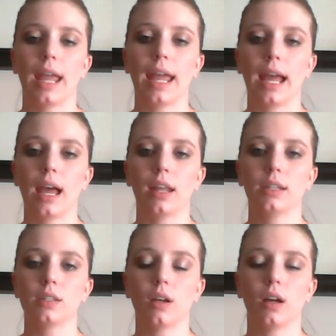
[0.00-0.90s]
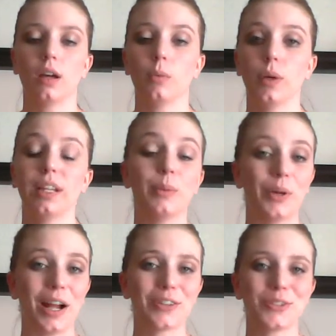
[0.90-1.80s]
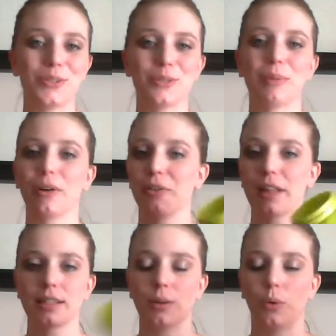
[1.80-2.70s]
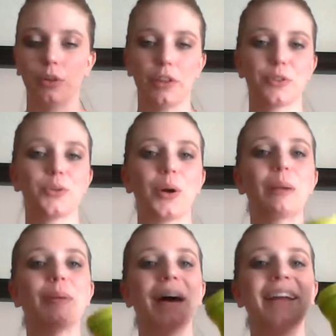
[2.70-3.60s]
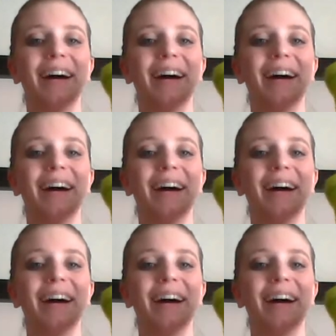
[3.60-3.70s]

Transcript: And when he would actually use the bottle, that's a whole nother story. But